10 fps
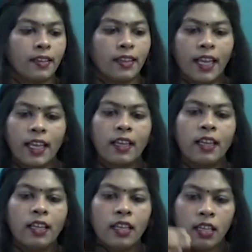They
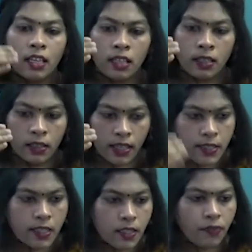
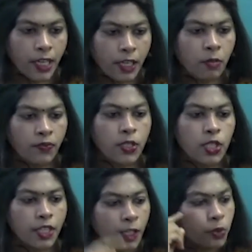resist the freedom of the
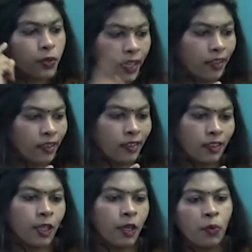children to think in
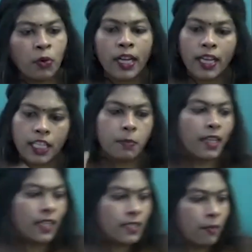their own and
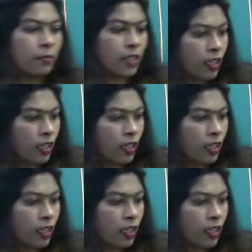experience something.